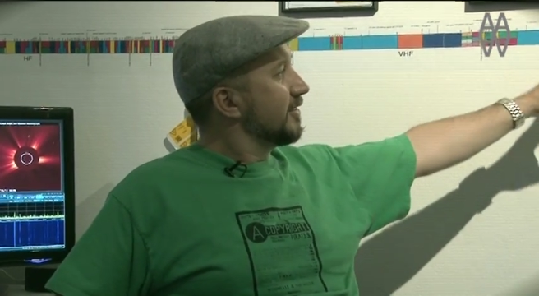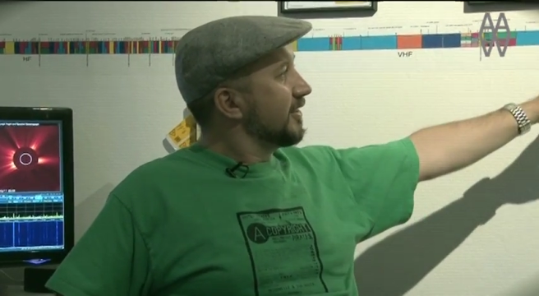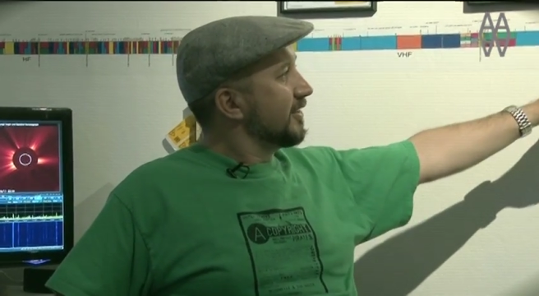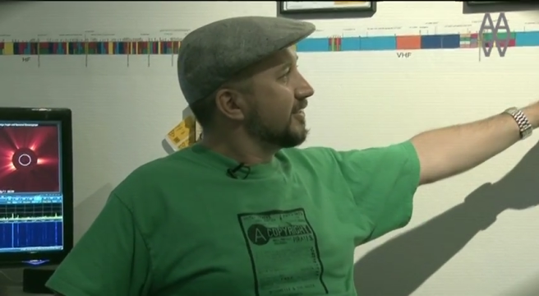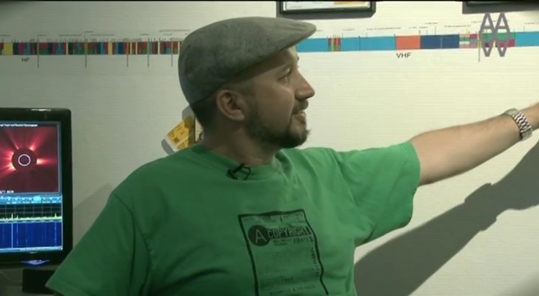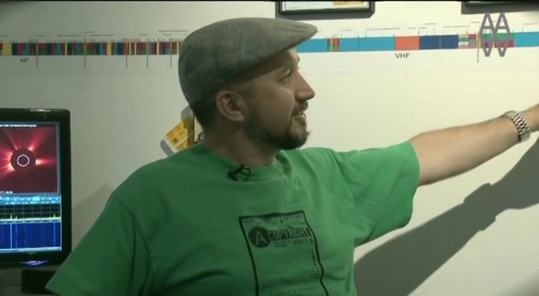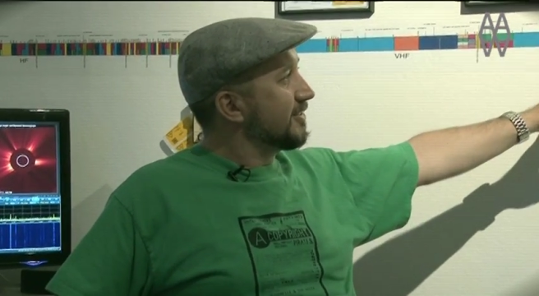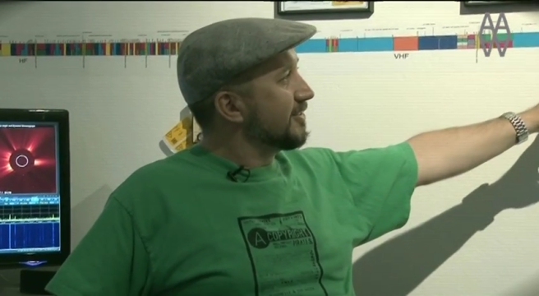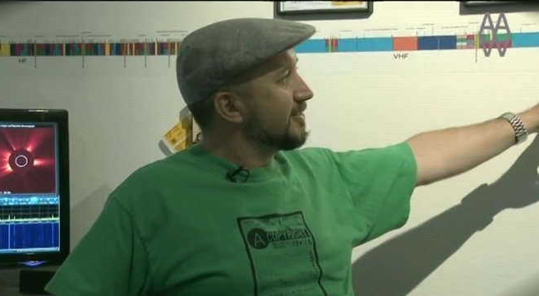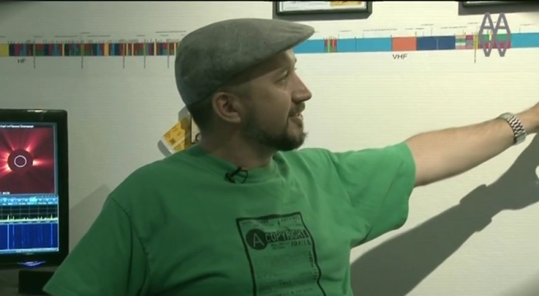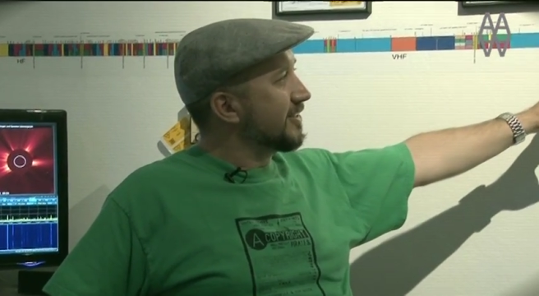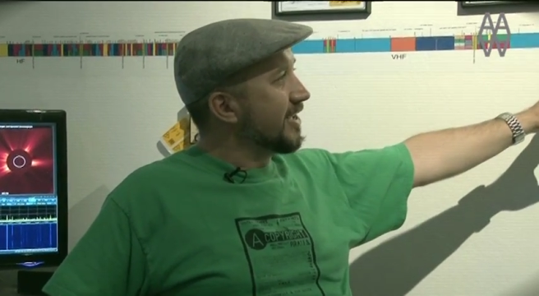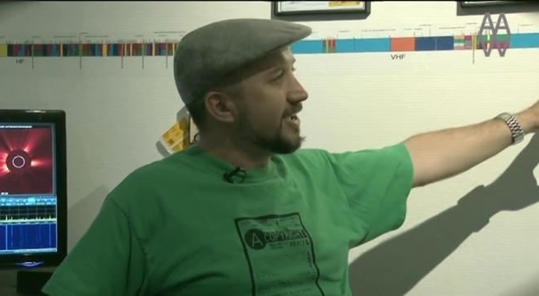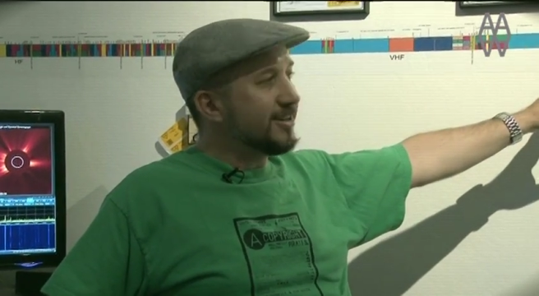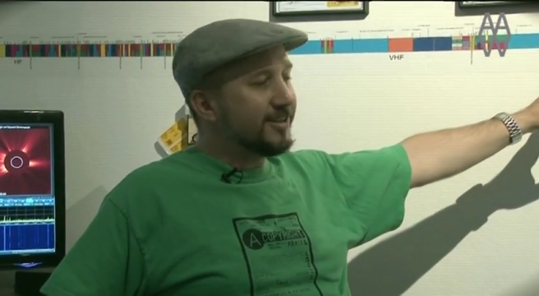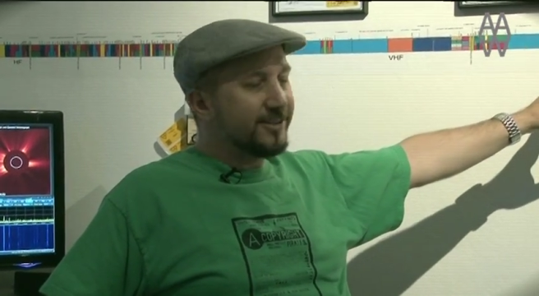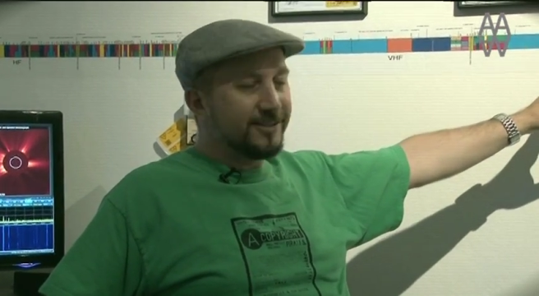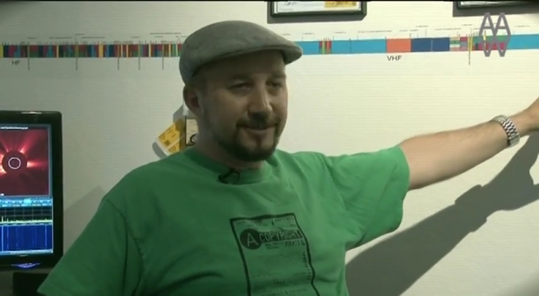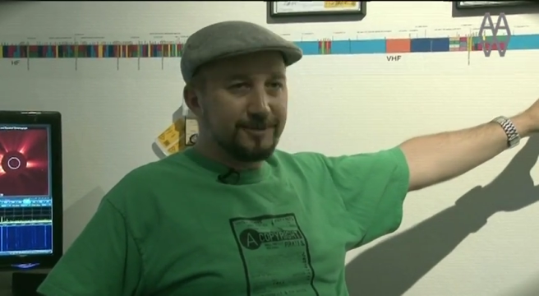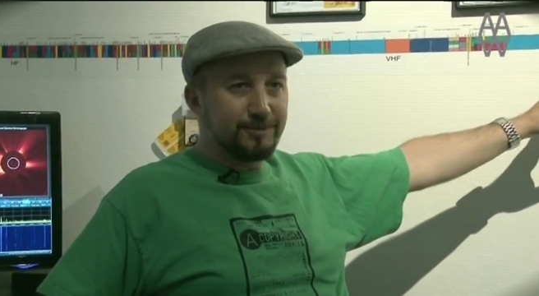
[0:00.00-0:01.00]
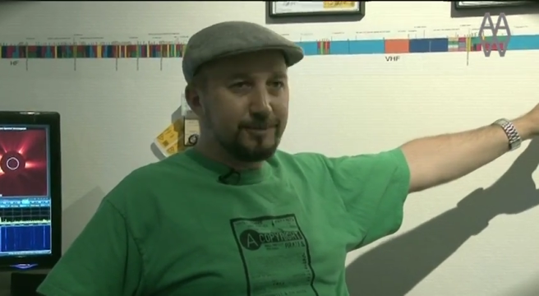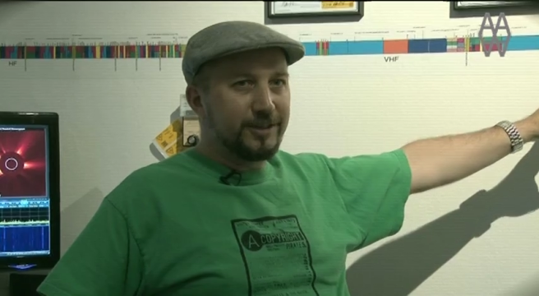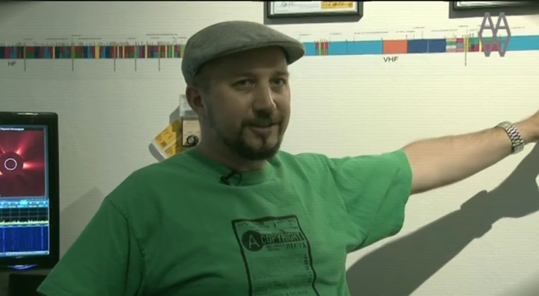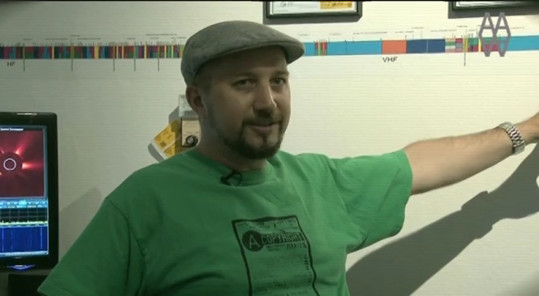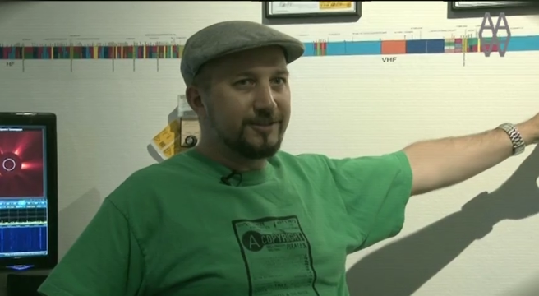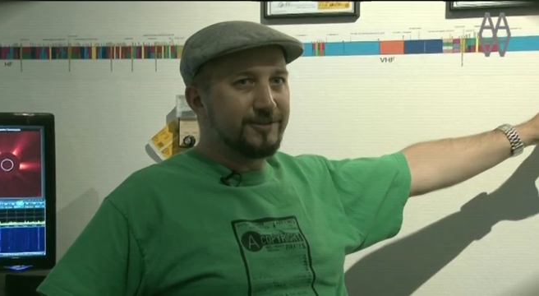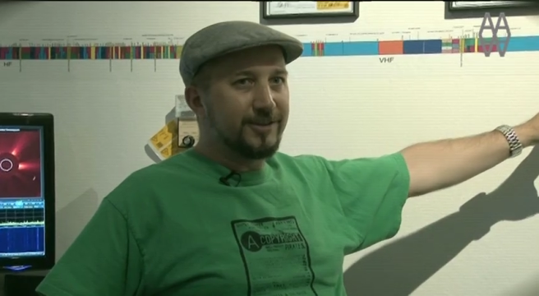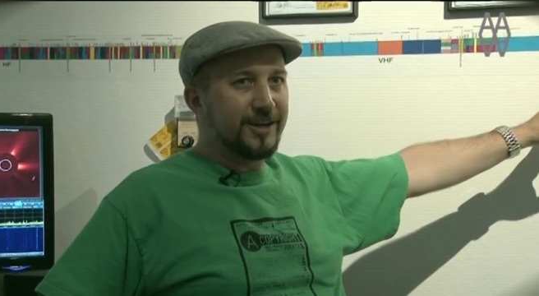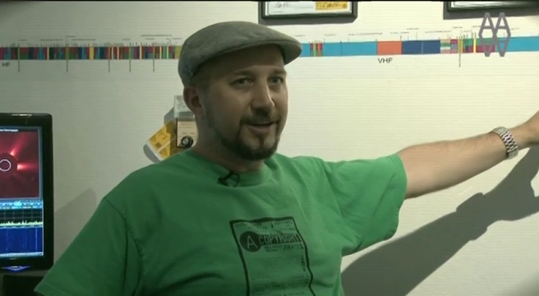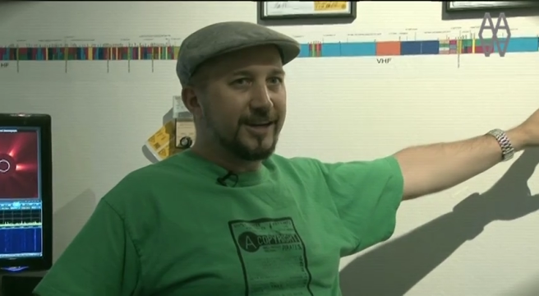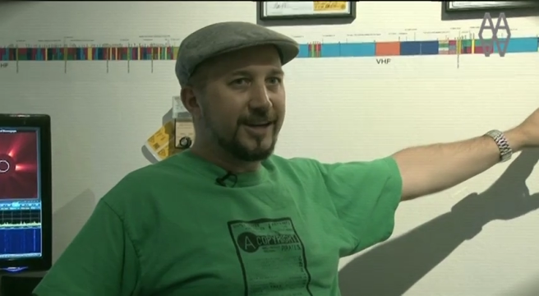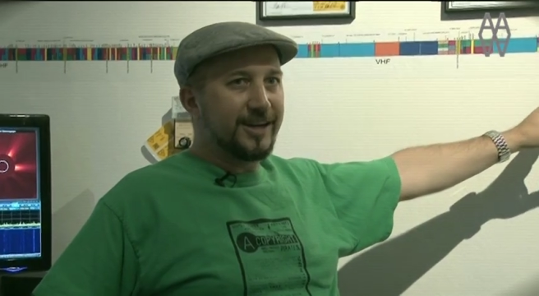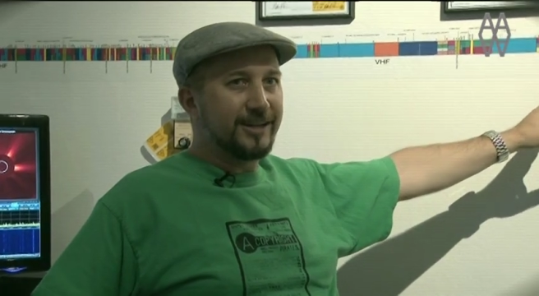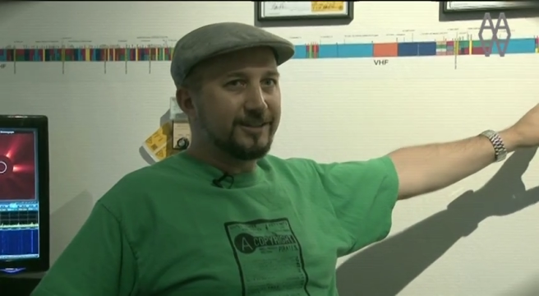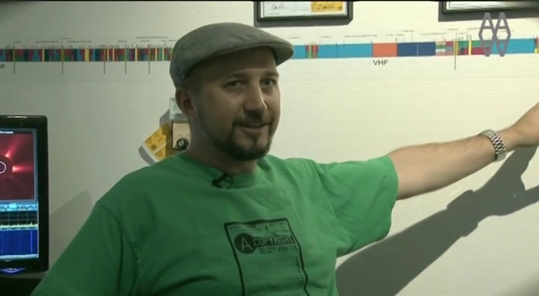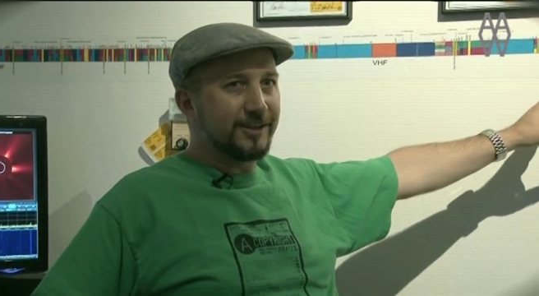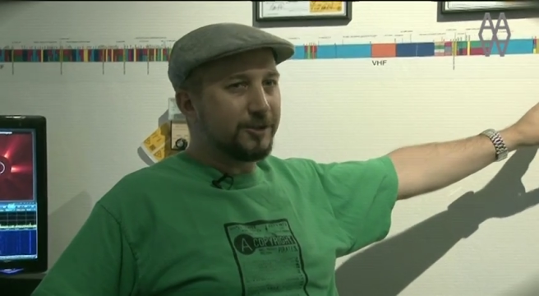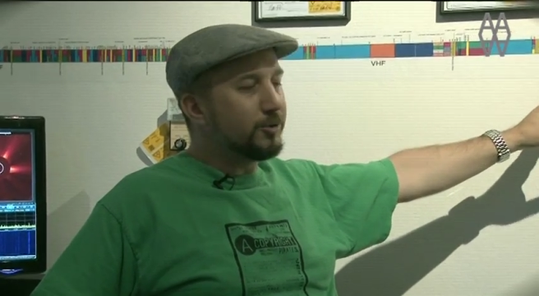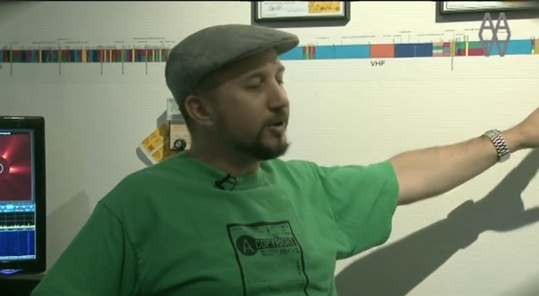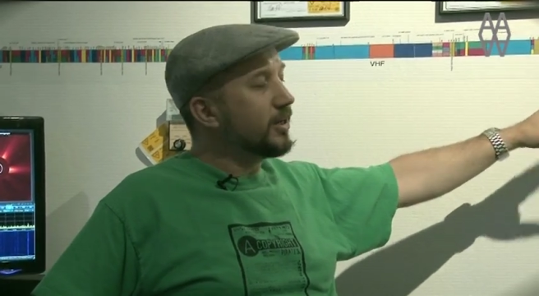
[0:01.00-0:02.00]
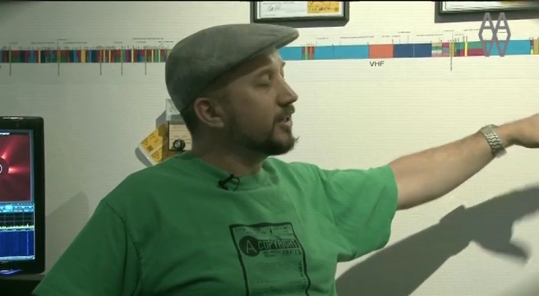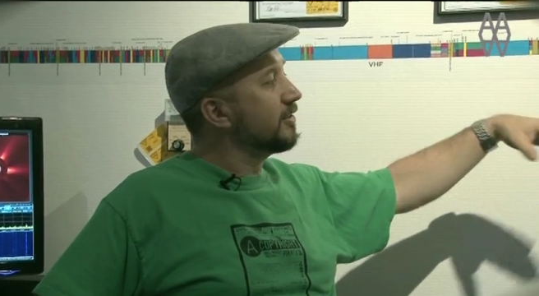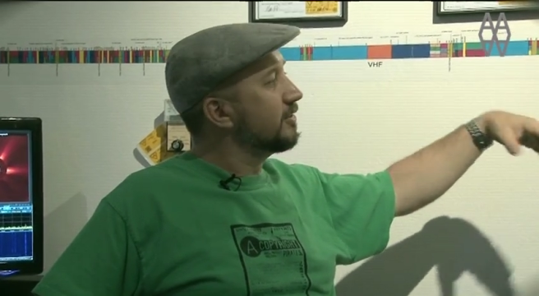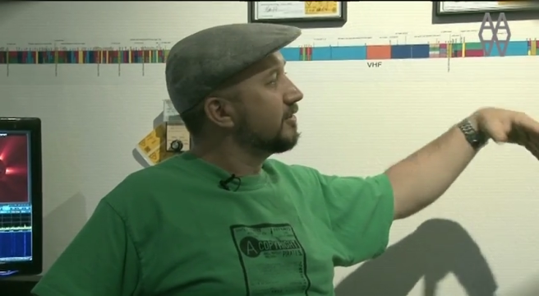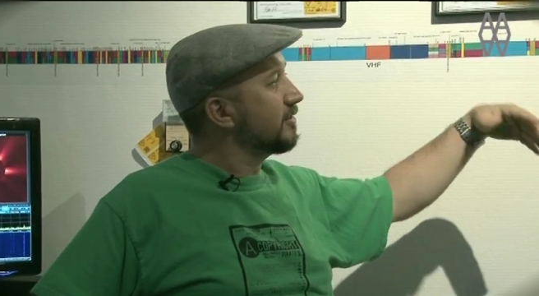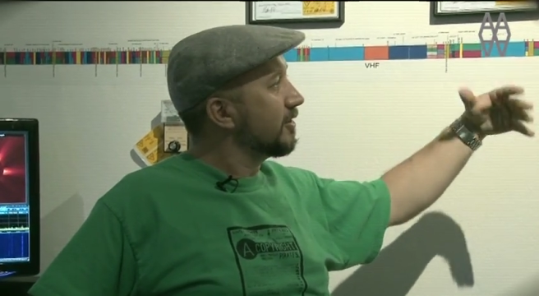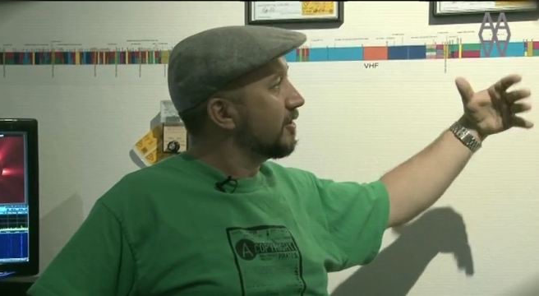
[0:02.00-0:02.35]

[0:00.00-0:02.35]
is the standard, but it's very antiquated.